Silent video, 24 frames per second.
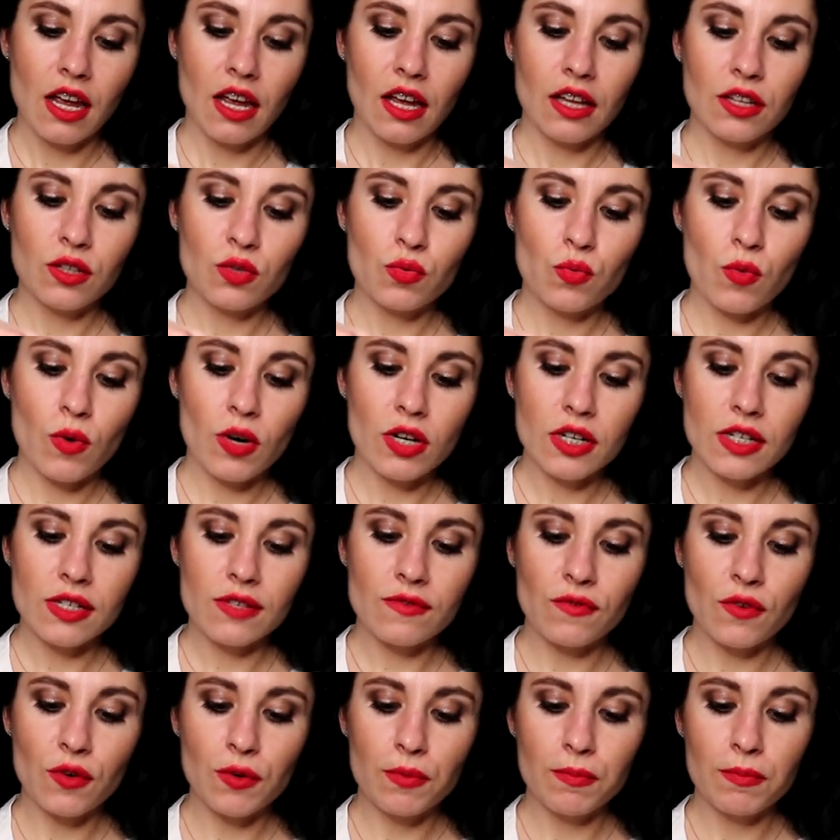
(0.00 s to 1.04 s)
It works
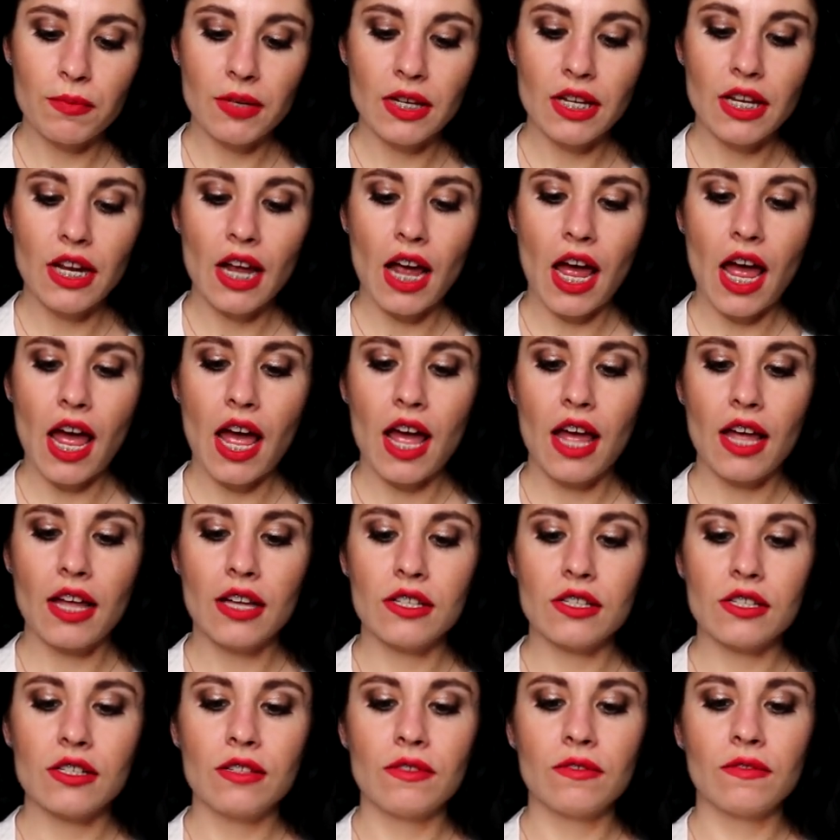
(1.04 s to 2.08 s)
for me.
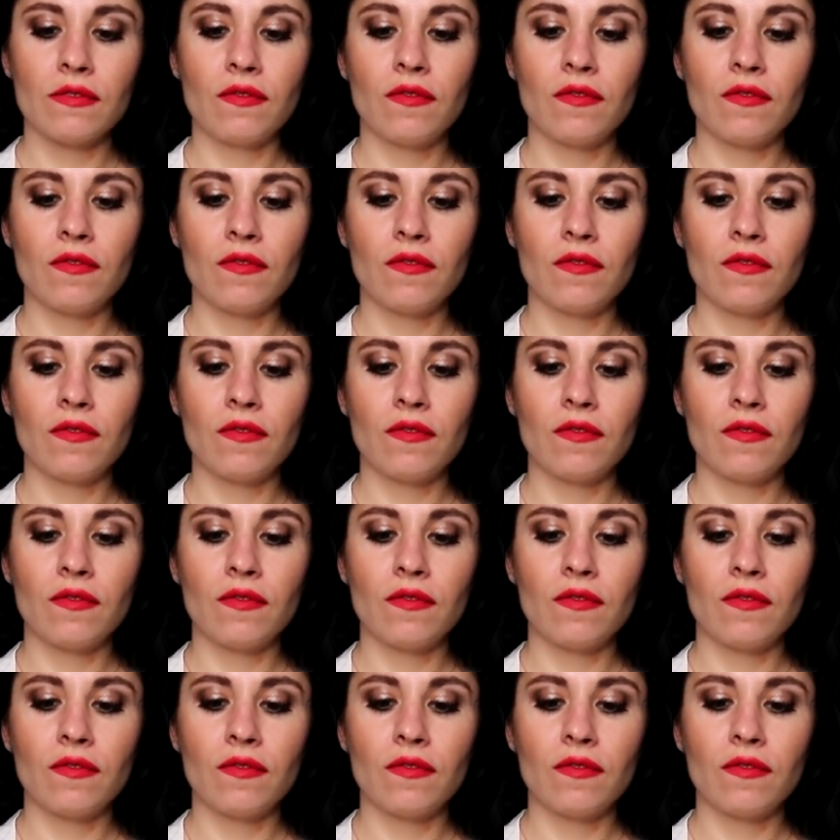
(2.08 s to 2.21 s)
And